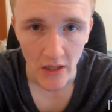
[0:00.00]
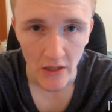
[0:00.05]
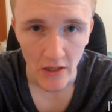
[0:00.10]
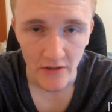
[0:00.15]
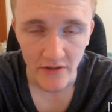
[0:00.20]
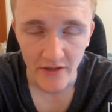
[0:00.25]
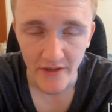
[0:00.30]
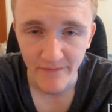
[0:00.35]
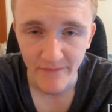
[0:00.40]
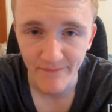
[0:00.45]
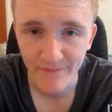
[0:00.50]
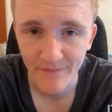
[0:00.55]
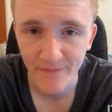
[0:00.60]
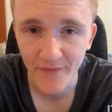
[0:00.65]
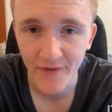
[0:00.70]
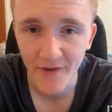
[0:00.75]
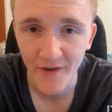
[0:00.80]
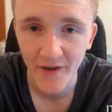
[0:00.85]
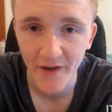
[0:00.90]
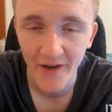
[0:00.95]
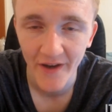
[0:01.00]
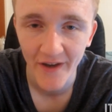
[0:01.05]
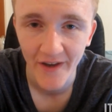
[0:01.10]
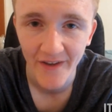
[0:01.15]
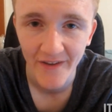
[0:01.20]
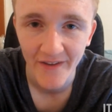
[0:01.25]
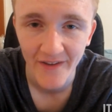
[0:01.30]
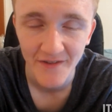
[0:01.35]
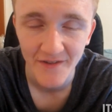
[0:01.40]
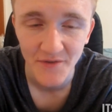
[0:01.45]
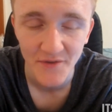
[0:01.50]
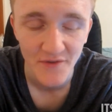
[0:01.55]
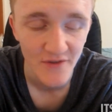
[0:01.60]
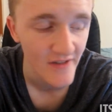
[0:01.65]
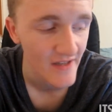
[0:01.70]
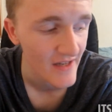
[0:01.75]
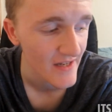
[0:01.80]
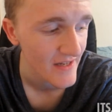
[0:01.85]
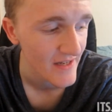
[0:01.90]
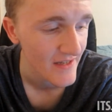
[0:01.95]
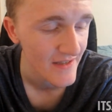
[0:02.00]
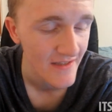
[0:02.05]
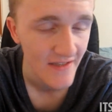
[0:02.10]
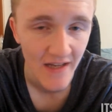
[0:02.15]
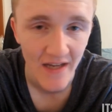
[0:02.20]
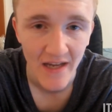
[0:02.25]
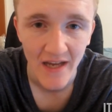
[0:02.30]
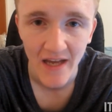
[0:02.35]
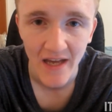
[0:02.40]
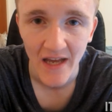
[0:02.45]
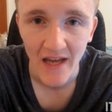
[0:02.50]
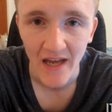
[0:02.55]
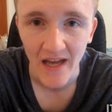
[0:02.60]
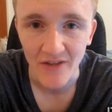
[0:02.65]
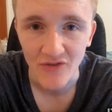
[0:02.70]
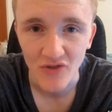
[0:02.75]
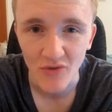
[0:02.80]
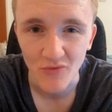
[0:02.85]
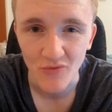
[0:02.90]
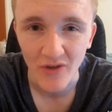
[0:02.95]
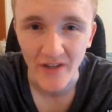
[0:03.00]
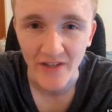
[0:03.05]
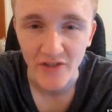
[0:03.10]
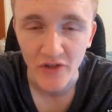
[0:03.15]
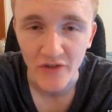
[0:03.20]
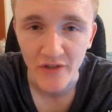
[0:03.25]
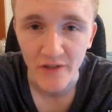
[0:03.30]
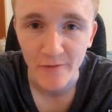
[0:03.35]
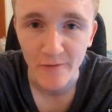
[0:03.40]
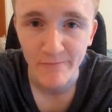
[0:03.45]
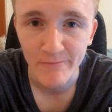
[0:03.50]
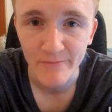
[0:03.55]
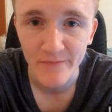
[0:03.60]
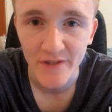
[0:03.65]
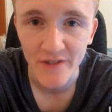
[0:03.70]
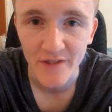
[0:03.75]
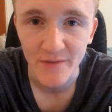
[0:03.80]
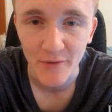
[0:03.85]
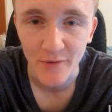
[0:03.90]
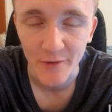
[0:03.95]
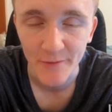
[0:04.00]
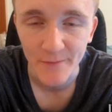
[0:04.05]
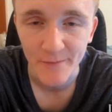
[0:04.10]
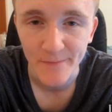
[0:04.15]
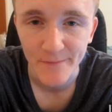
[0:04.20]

So, thanks for watching, and I'll stop dragging it on now. See you tomorrow.